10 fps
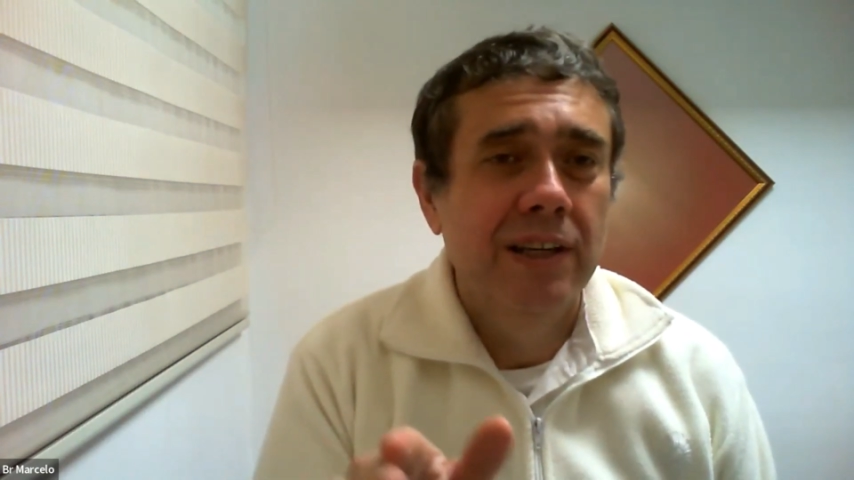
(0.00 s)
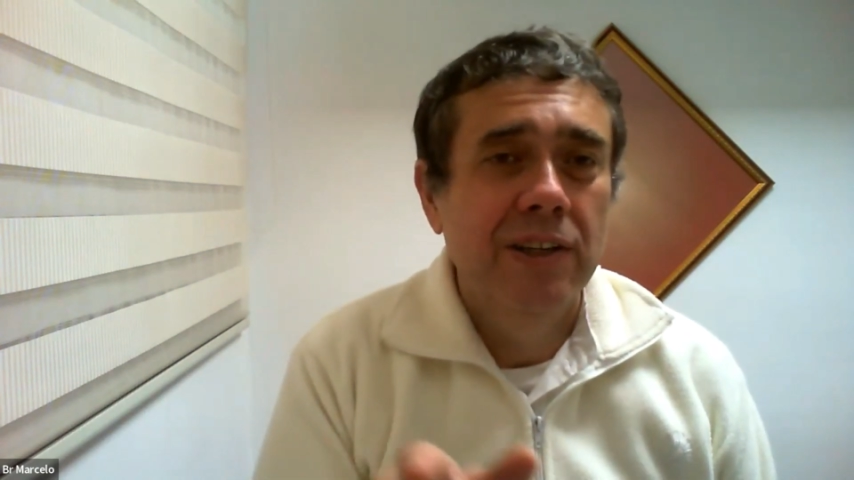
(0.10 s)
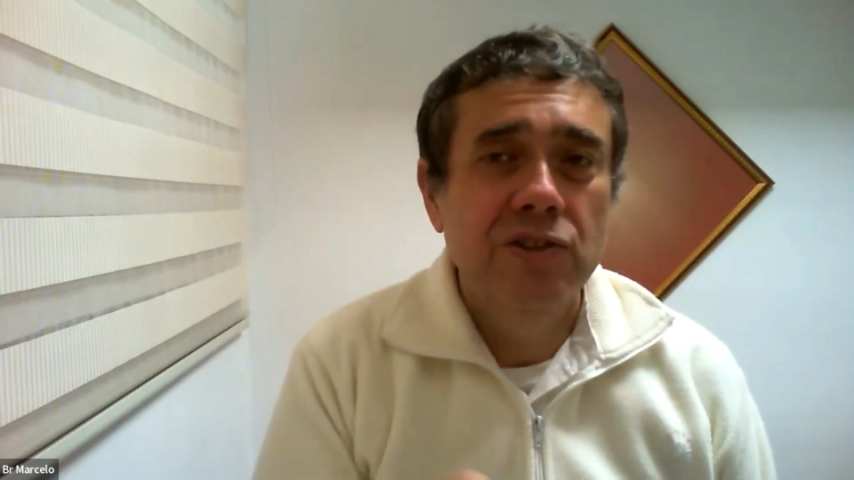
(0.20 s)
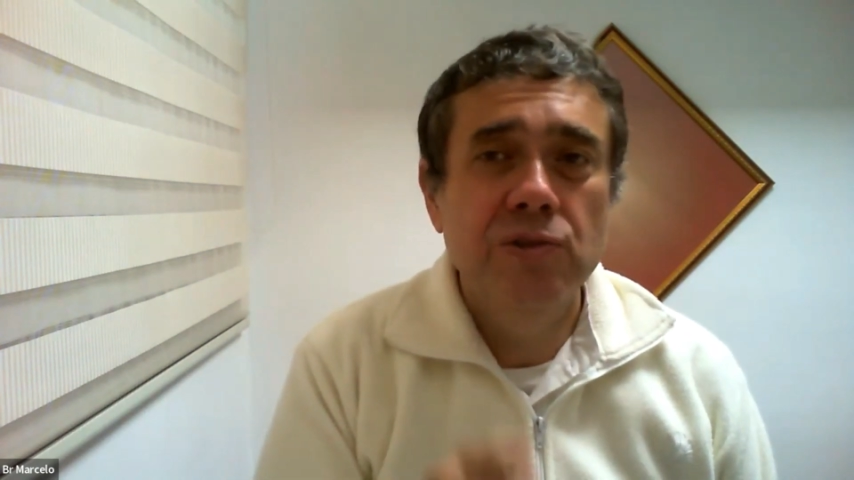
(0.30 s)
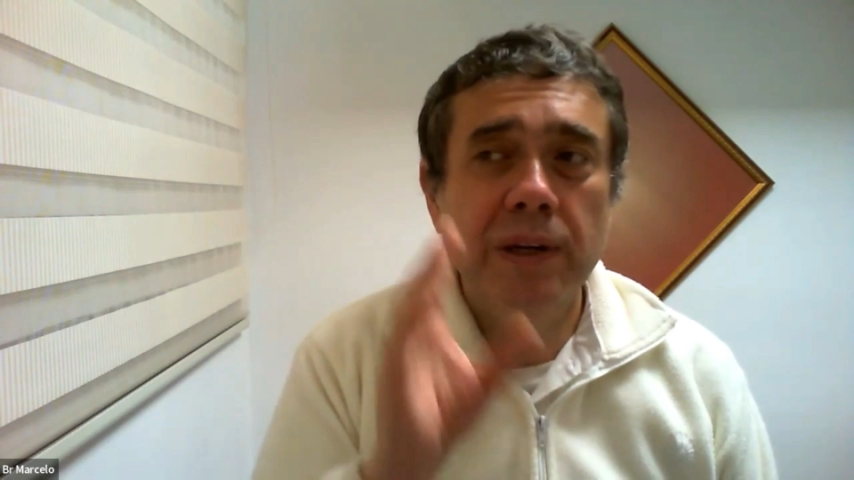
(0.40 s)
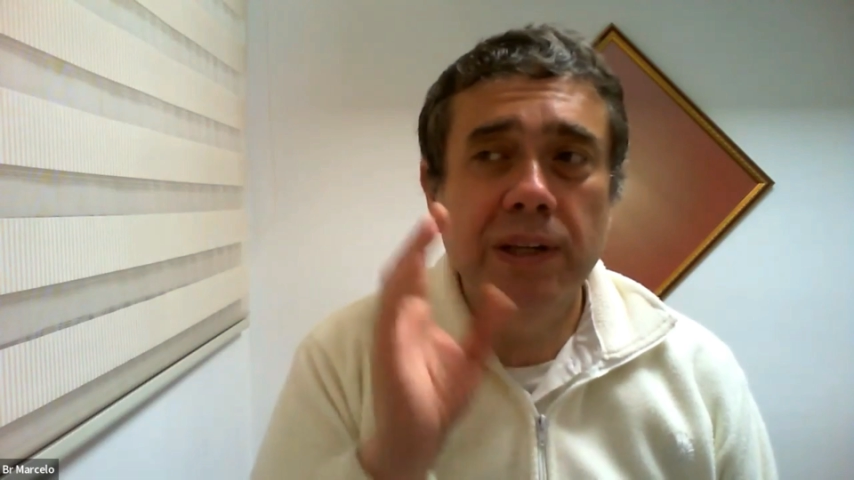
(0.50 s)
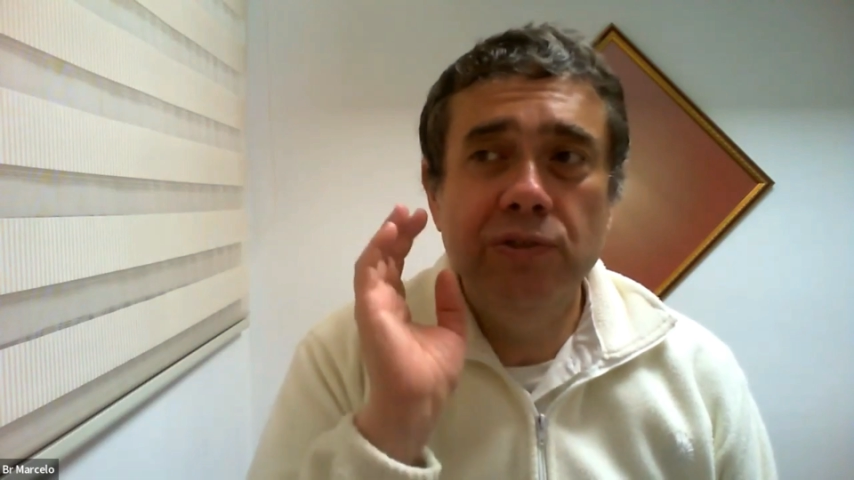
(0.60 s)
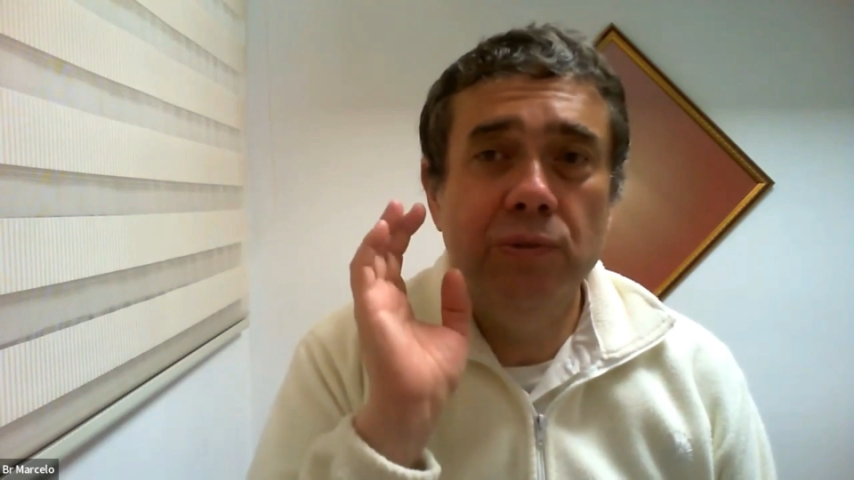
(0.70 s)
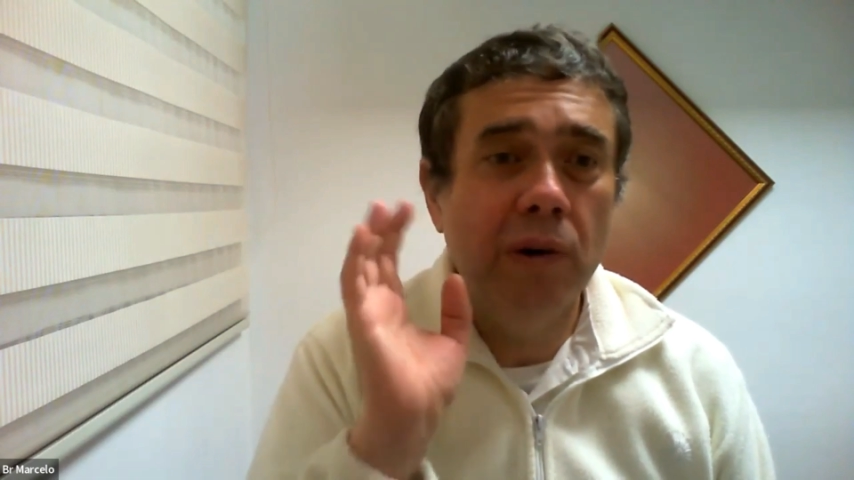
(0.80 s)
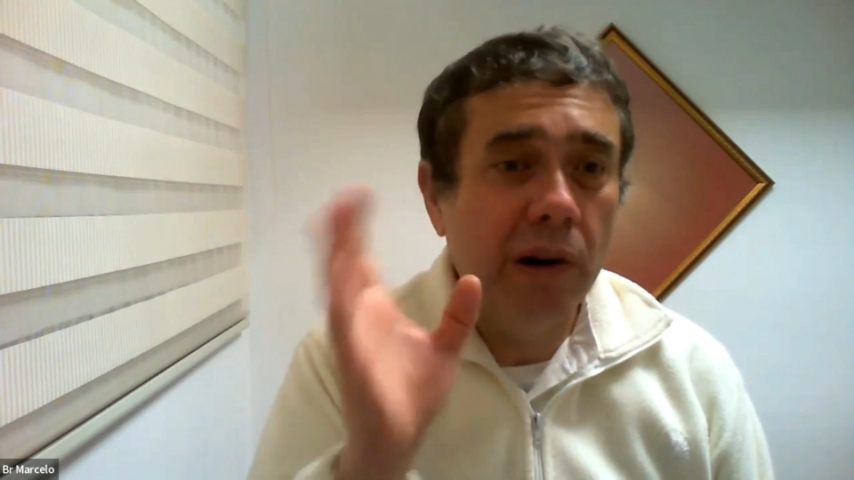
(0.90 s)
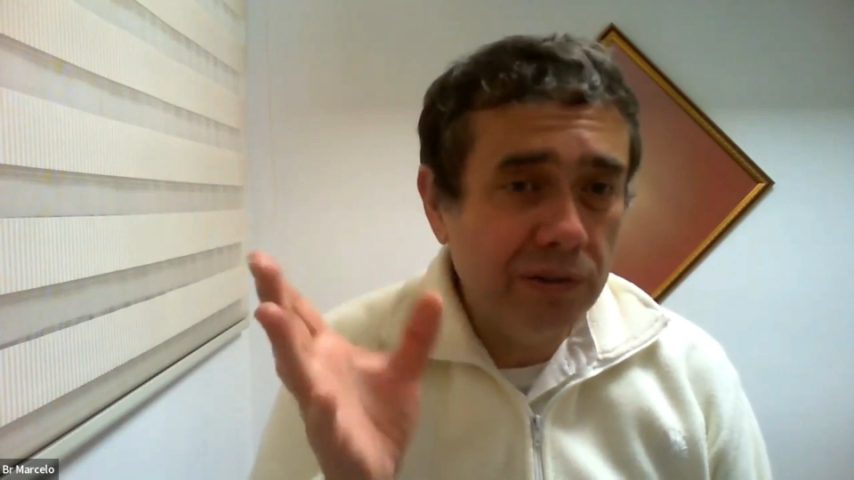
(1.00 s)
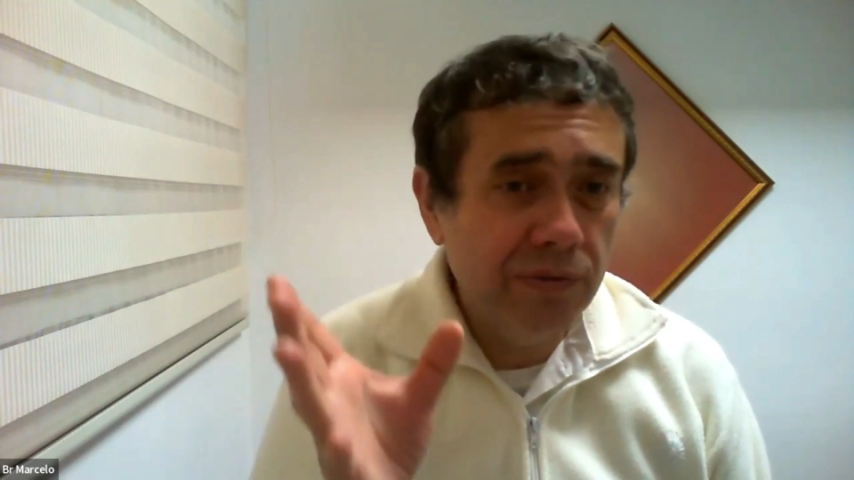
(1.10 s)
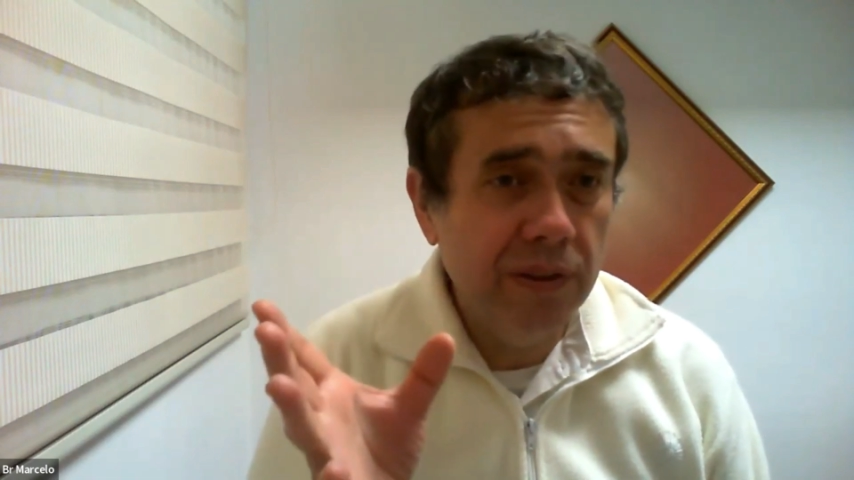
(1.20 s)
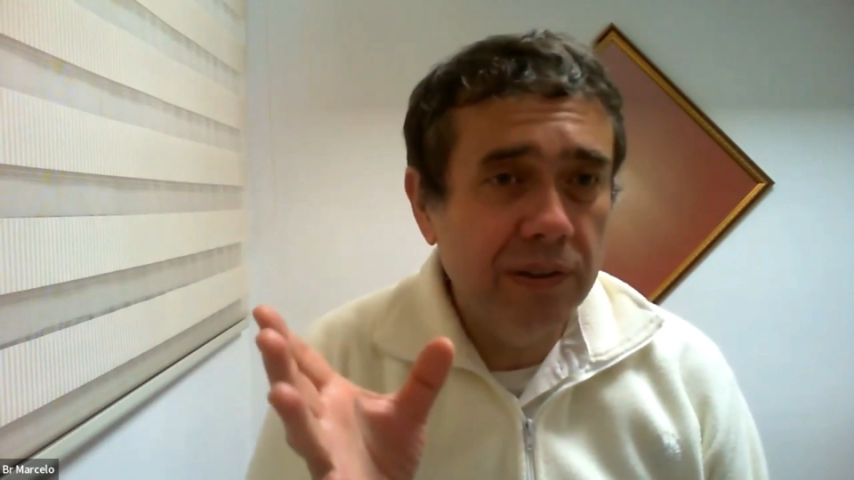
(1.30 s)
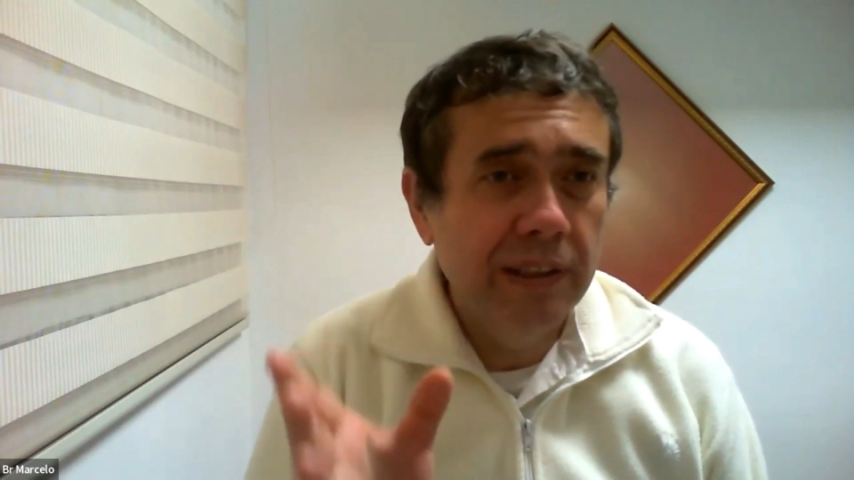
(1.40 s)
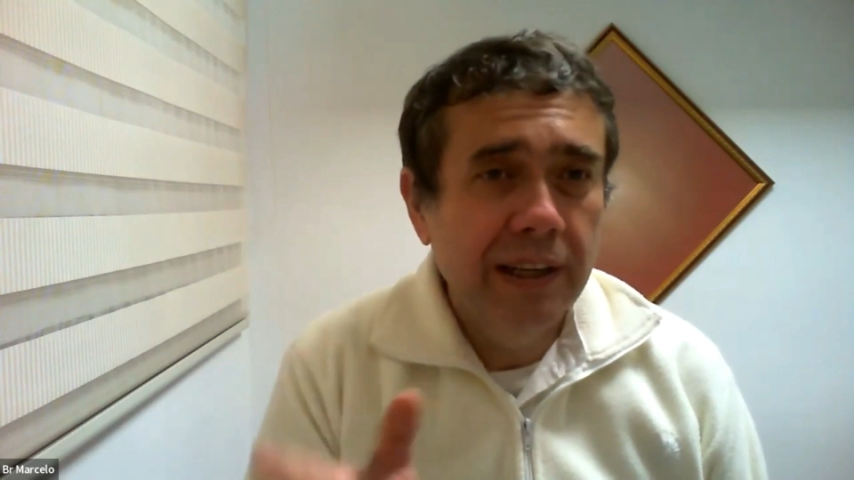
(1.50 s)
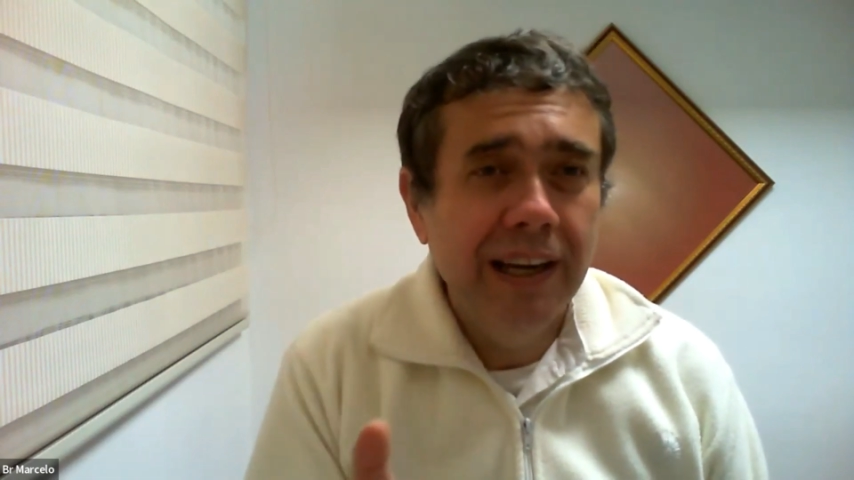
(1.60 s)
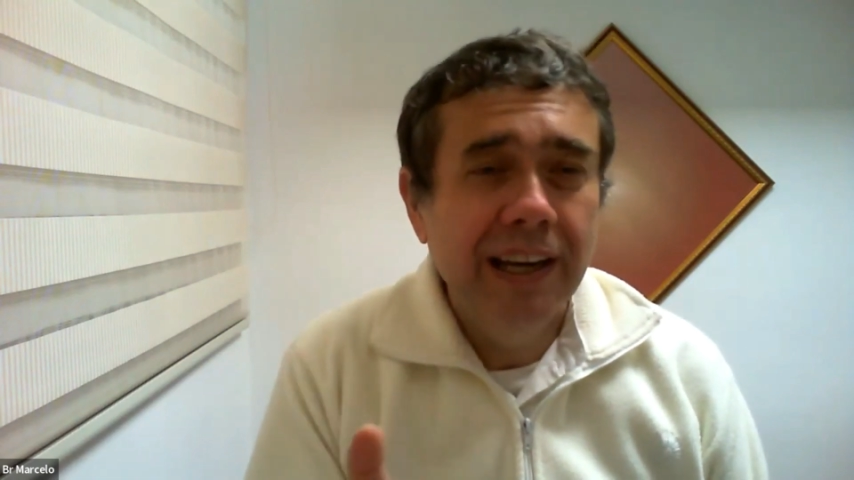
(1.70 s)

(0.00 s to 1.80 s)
She went to Oxford,